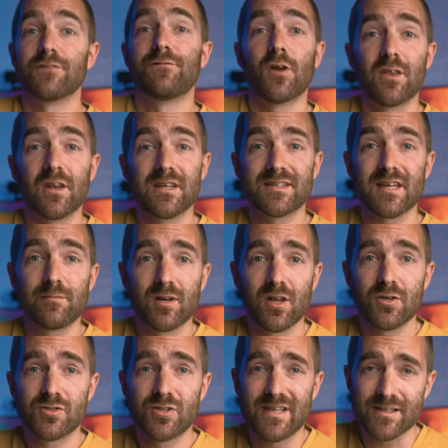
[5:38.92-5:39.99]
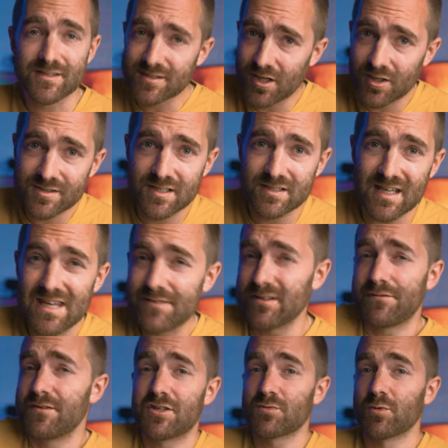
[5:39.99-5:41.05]
So follow the link down below to get started, even
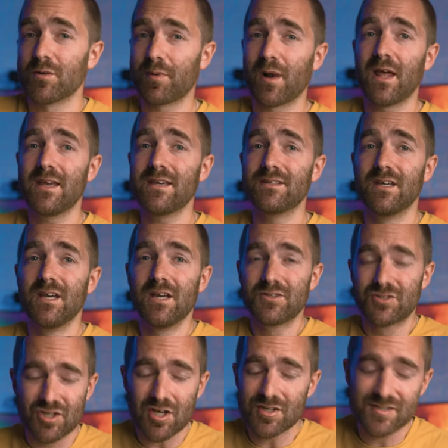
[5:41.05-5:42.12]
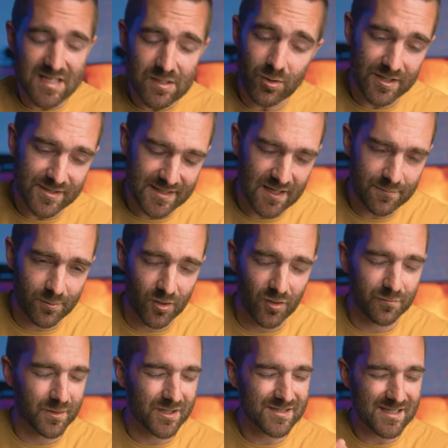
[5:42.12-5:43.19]
if you just want to play and just see what it's capable
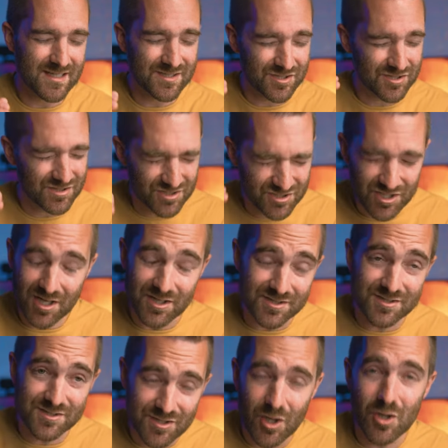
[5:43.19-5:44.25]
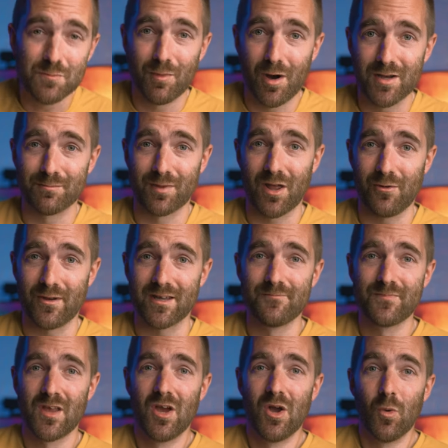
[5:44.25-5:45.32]
of, because it is just so mind blowing
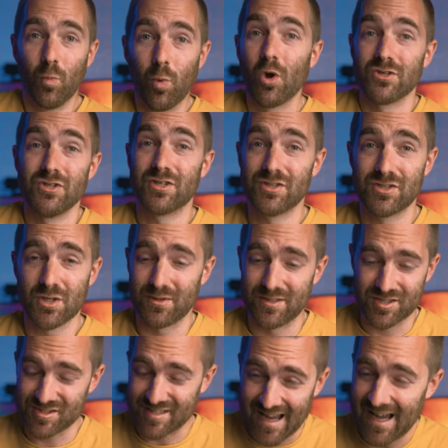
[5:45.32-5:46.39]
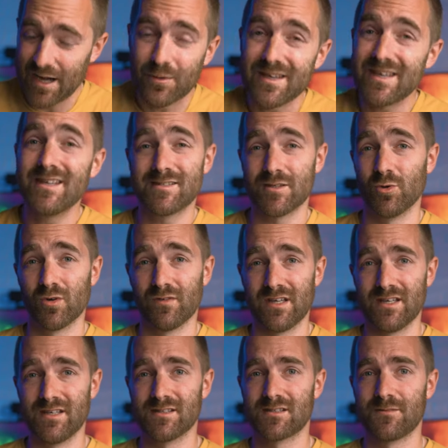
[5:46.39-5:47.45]
what you can do and just how easy all of
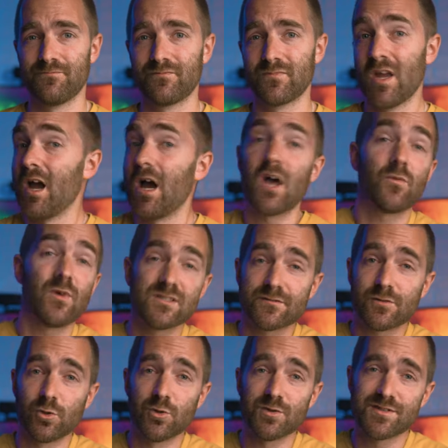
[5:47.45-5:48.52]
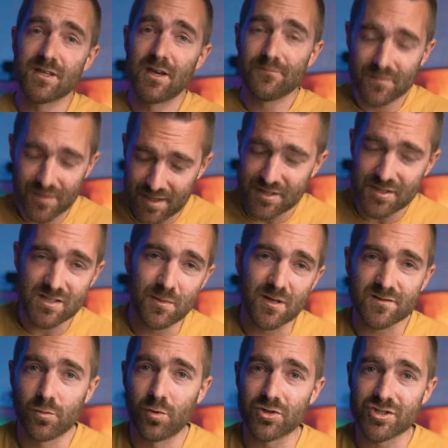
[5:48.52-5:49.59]
it is. Otherwise, of course, thank you so
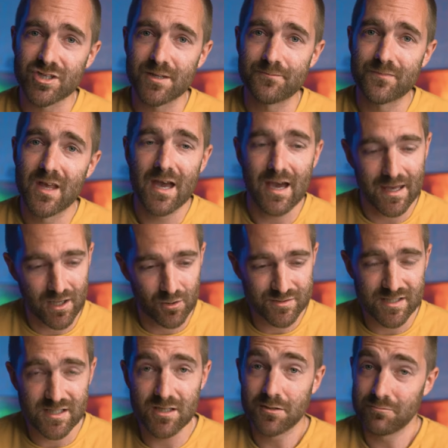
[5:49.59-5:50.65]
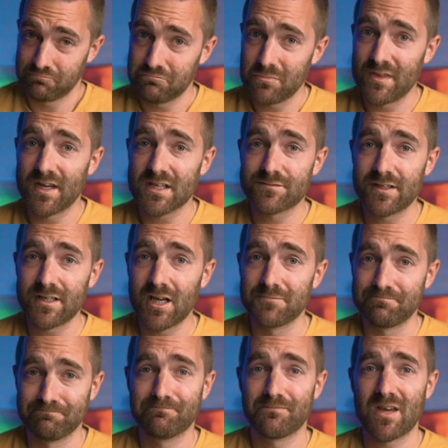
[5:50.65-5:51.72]
much for watching and I'll see you in the next video.
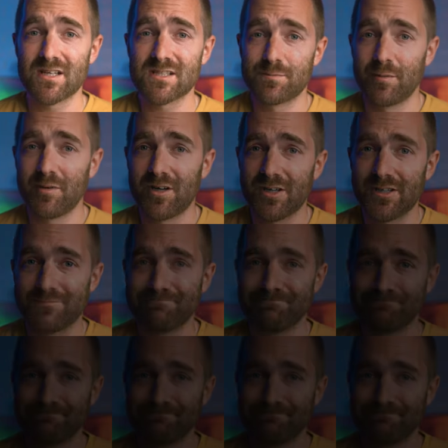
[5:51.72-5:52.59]
Thanks, bye-bye.